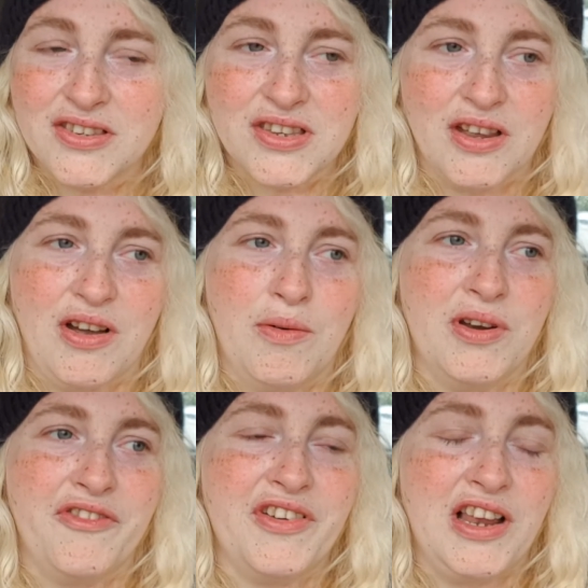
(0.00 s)
so I
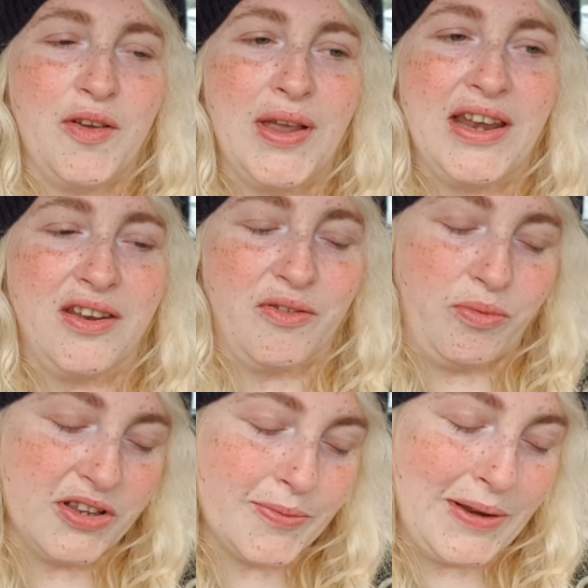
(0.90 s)
want to fill you in of
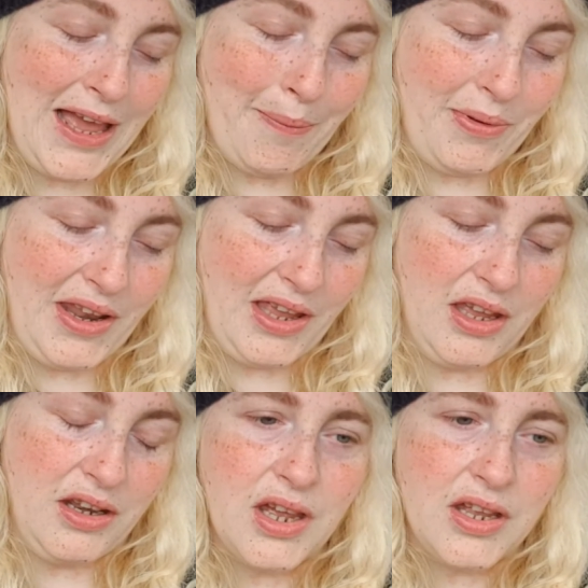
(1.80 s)
what's been
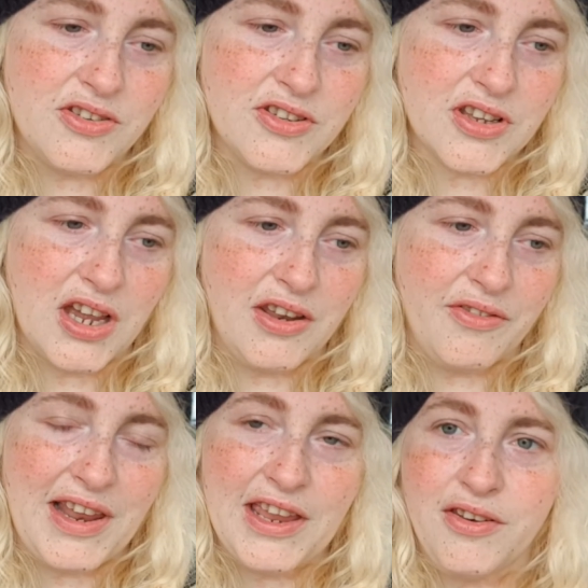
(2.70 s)
happening and just kind
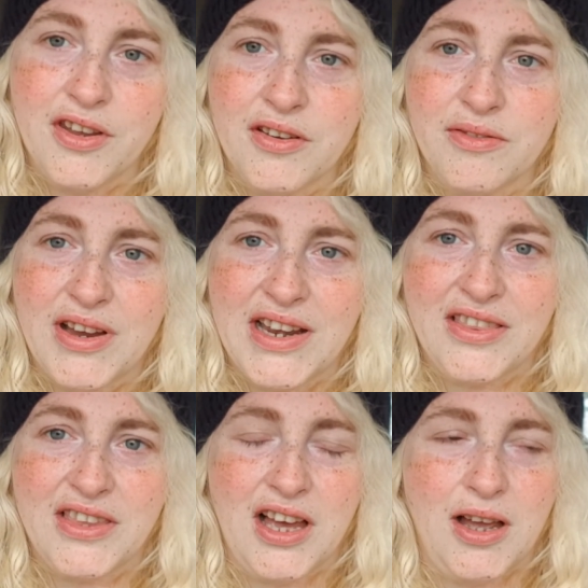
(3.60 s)
of let you know really
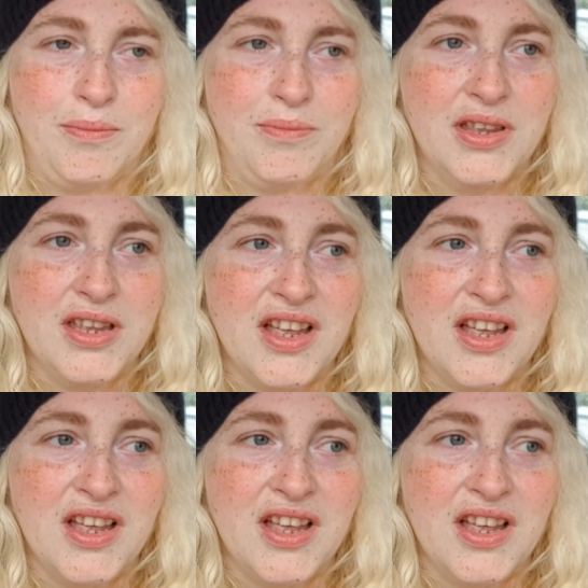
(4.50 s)
that I'm